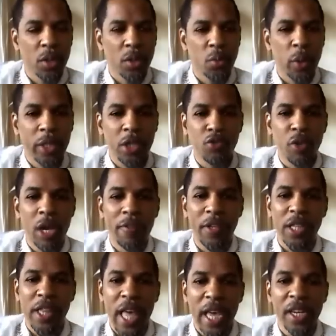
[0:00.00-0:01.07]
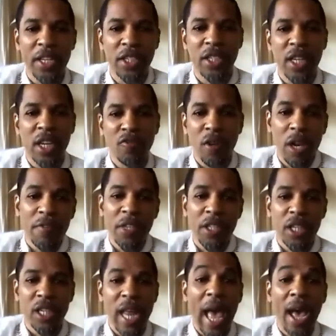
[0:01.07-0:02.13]
what is relevant then is relevant
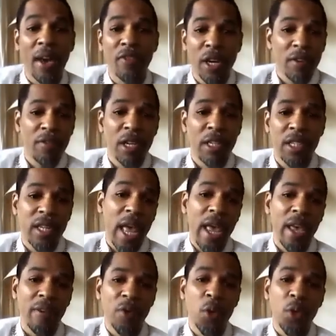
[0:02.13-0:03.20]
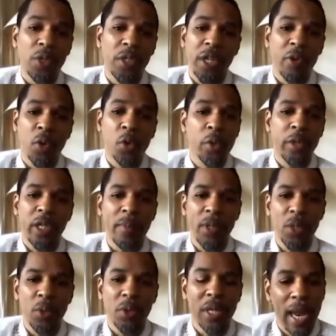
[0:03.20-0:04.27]
to now, relevant today. Of course, there are always going to
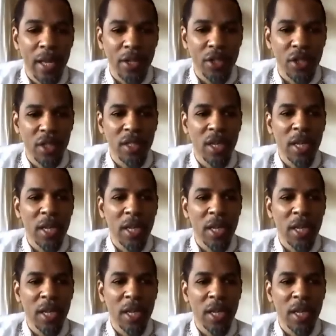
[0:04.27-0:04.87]
be new challenges.